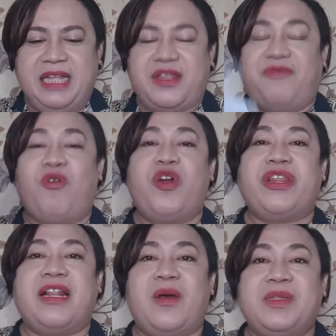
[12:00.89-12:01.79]
The fourth
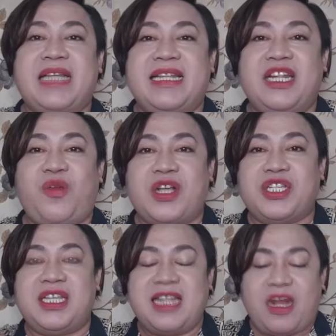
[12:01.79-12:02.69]
closed-ended
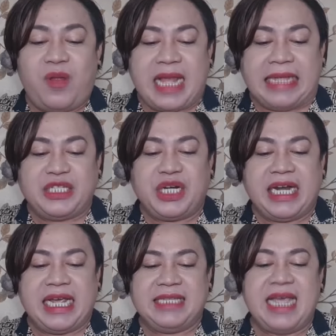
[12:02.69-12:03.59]
question that I will answer
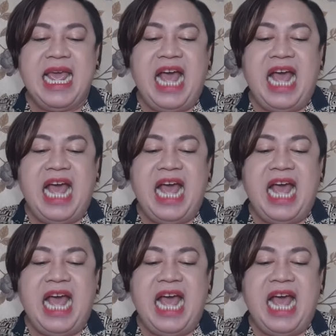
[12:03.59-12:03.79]
is,